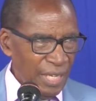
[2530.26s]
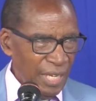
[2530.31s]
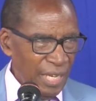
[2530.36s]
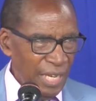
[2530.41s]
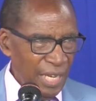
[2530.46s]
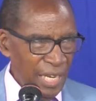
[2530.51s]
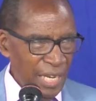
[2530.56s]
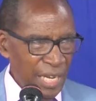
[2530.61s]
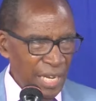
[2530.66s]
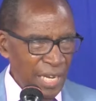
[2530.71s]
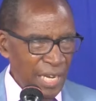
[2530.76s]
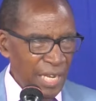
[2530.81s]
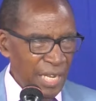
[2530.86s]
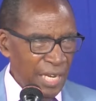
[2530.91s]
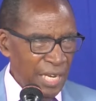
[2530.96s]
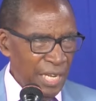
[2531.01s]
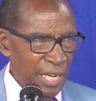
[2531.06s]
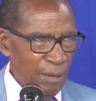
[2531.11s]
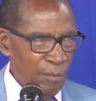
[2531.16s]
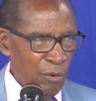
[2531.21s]
Here
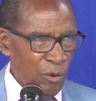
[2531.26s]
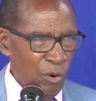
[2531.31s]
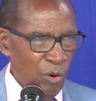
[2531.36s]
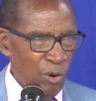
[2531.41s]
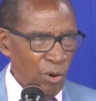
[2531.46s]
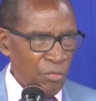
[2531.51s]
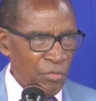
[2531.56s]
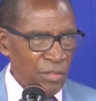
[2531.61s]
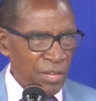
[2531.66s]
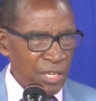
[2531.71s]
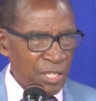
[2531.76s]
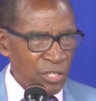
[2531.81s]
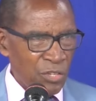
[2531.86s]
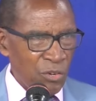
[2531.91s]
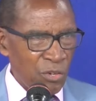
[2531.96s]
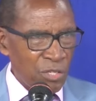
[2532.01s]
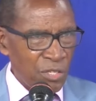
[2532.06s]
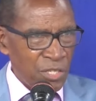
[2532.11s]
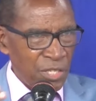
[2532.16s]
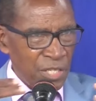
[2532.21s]
in him all things
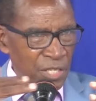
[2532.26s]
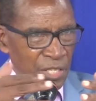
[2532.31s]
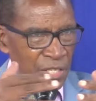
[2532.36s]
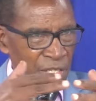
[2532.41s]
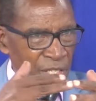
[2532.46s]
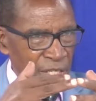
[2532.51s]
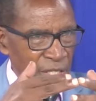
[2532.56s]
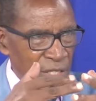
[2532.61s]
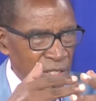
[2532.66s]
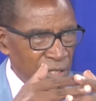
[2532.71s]
consist.